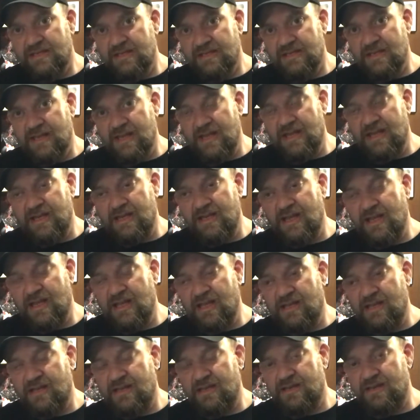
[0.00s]
at
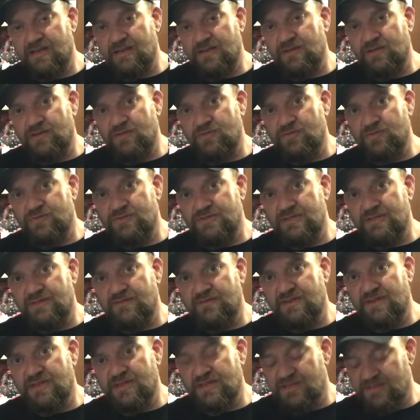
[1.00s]
a used
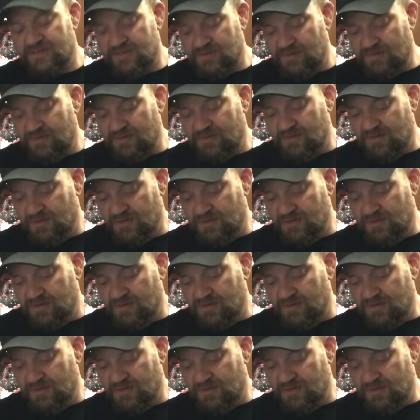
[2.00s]
DVD store.